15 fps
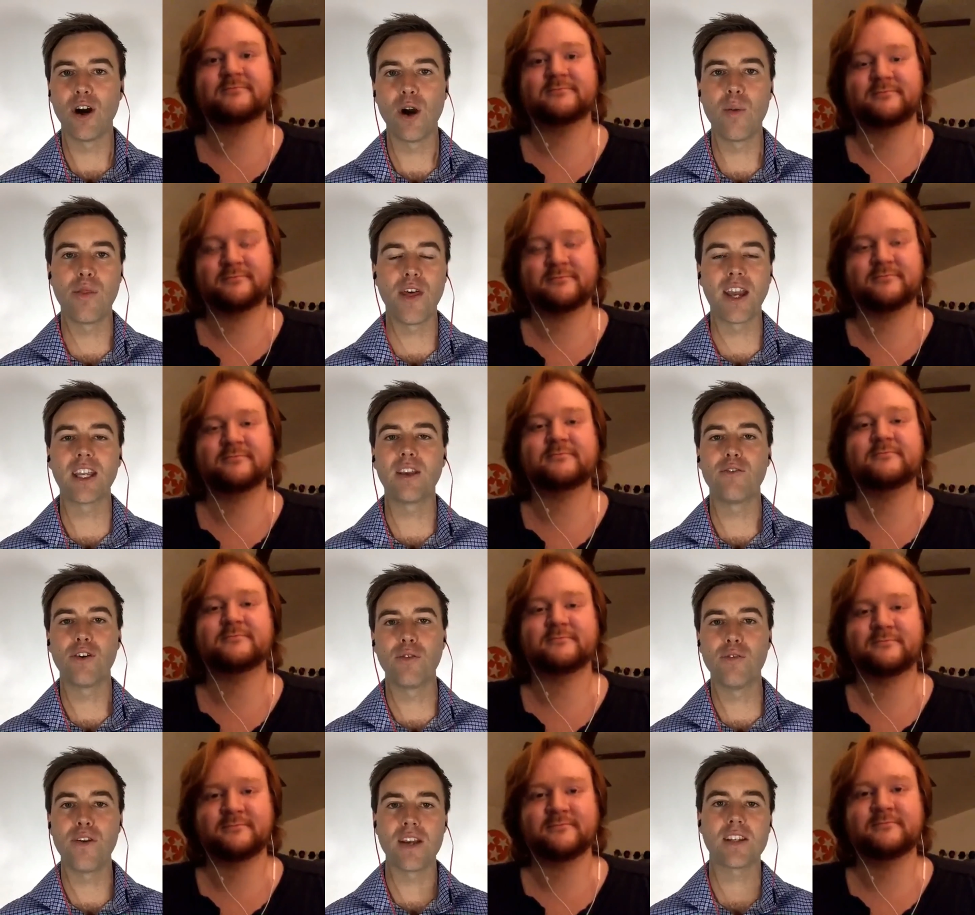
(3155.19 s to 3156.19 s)
Speaker 1: thank you for
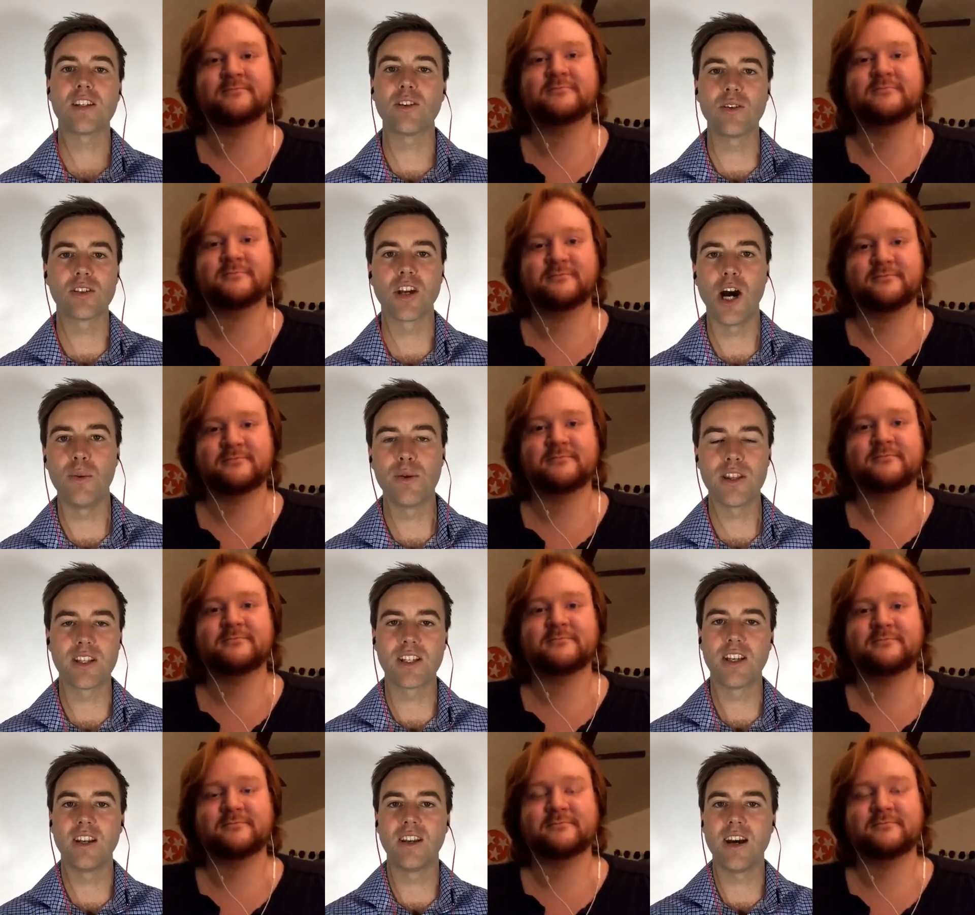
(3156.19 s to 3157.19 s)
investing your time with us
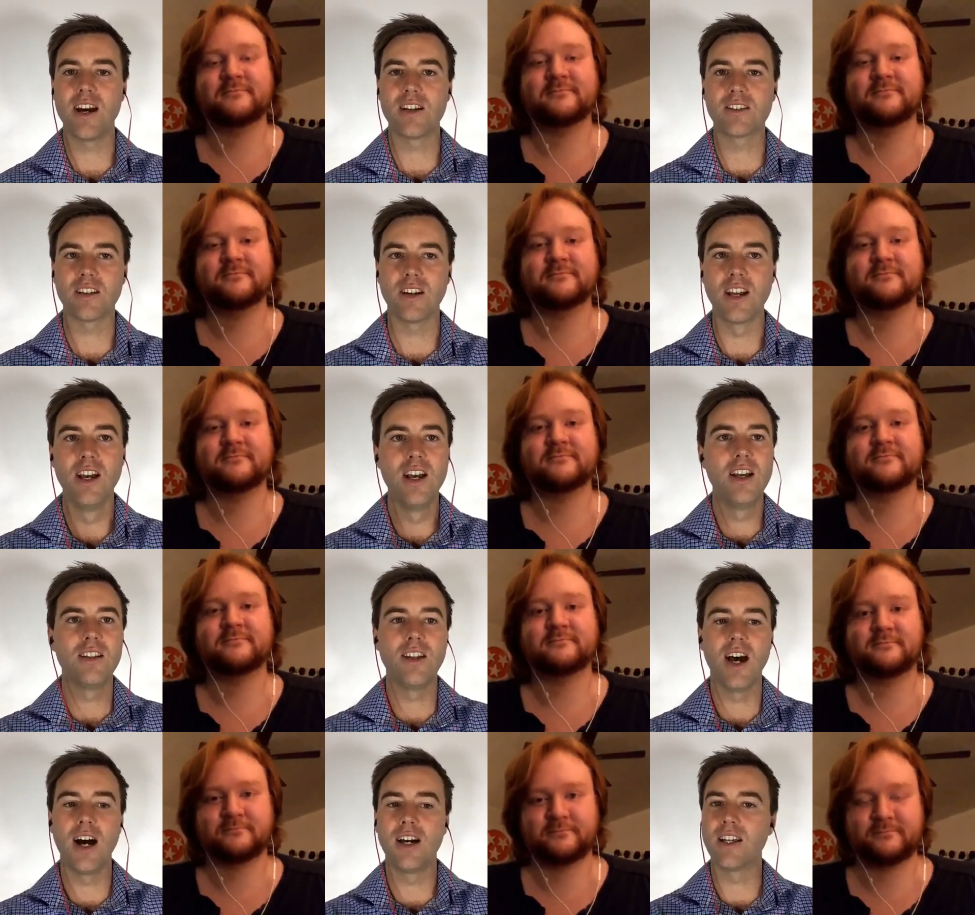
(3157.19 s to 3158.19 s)
here today. So,
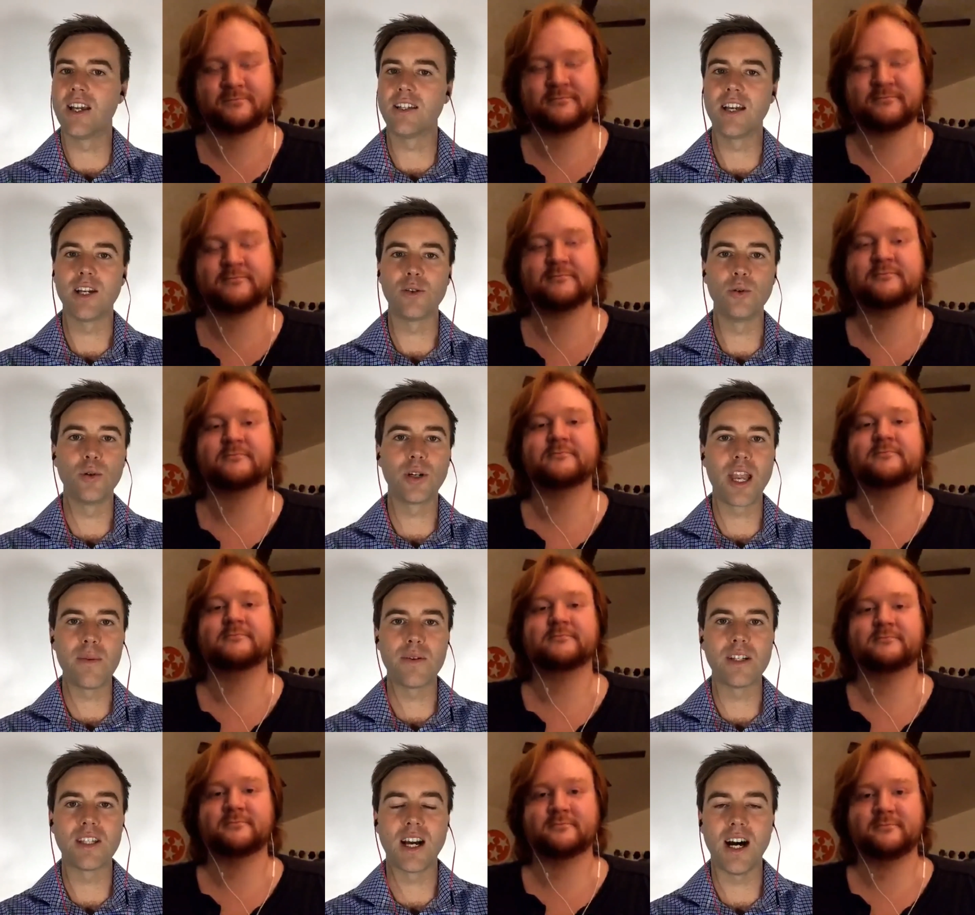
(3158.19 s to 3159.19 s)
uh, yeah, Daniel, we'll keep
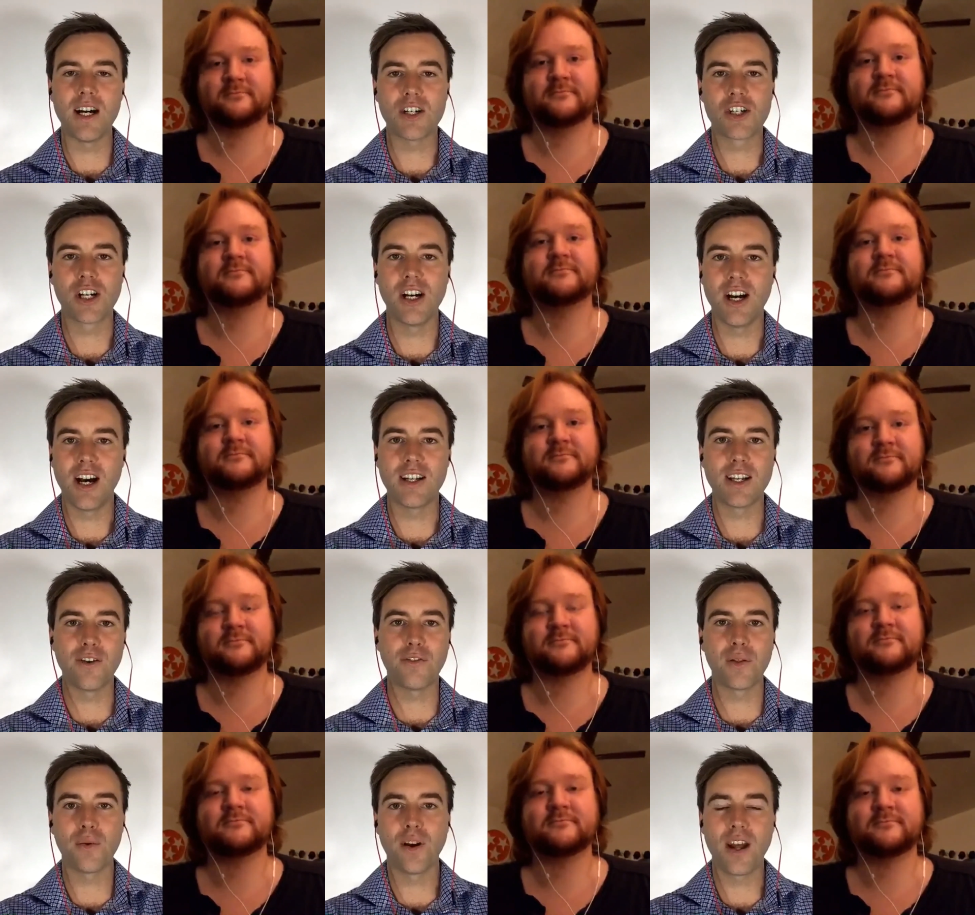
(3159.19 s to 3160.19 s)
in touch. Uh, I
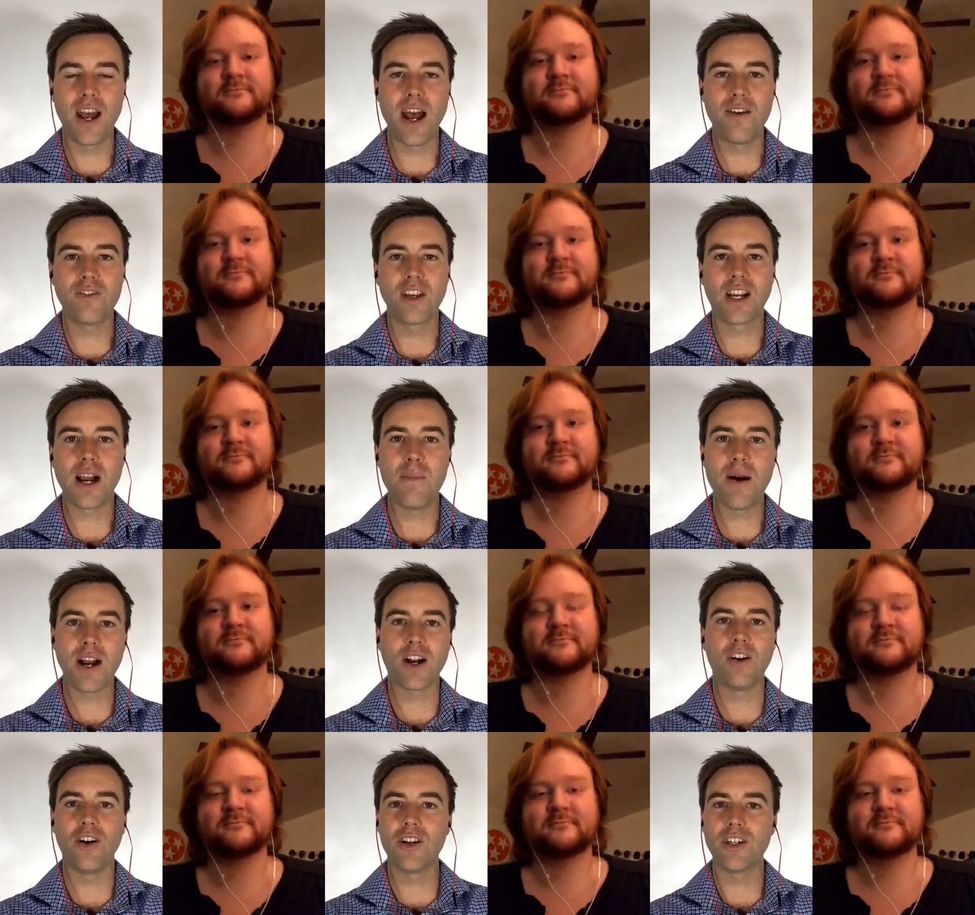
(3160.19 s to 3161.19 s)
definitely want to have you come back
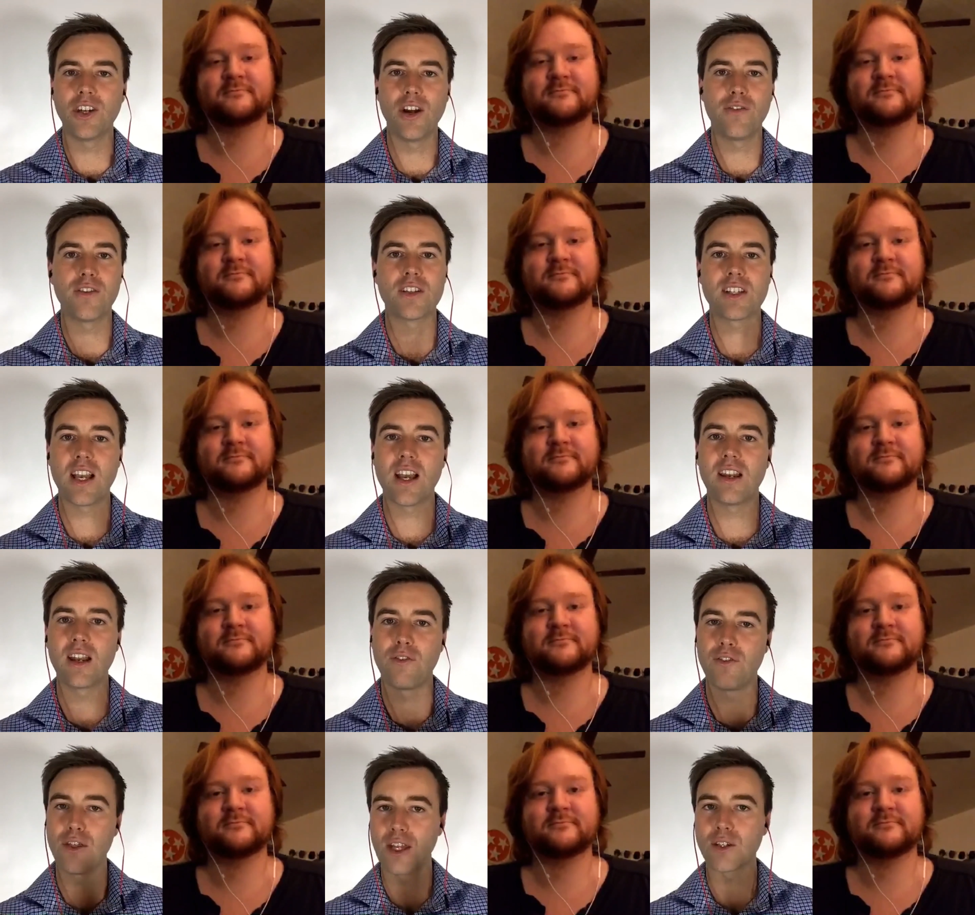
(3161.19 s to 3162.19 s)
on. You know, if you said if
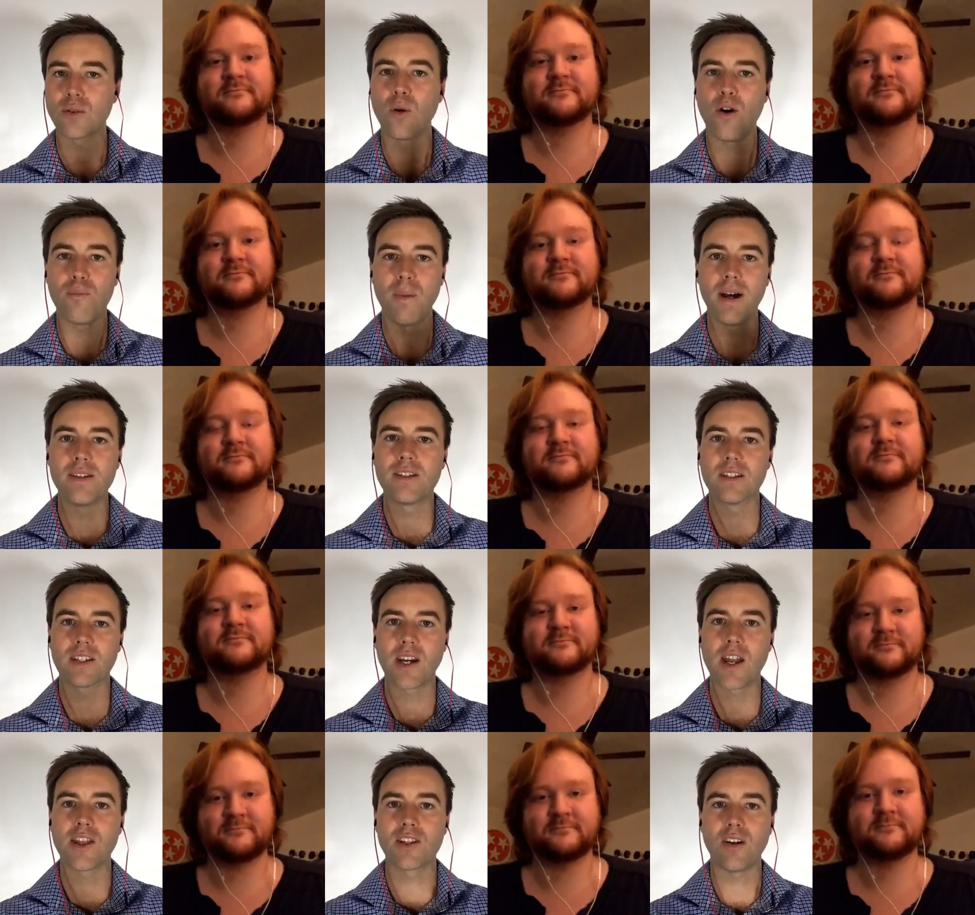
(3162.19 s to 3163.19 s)
you think 12 months is kind
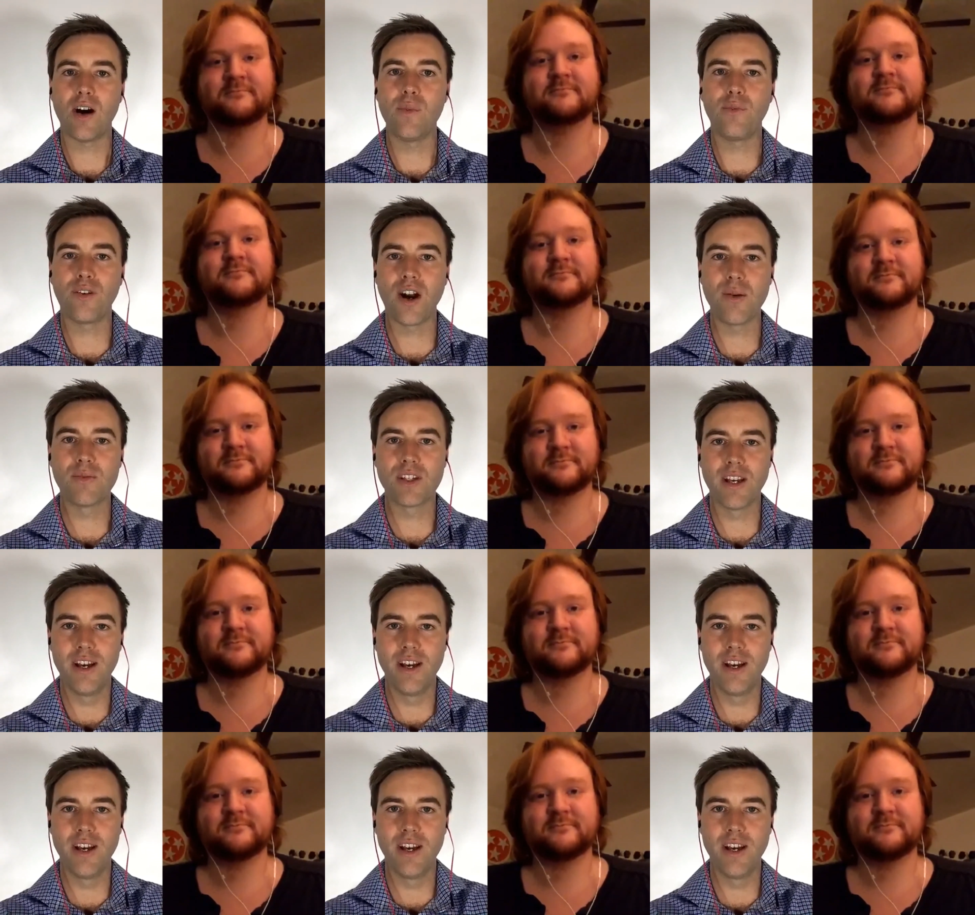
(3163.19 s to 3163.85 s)
of the time frame to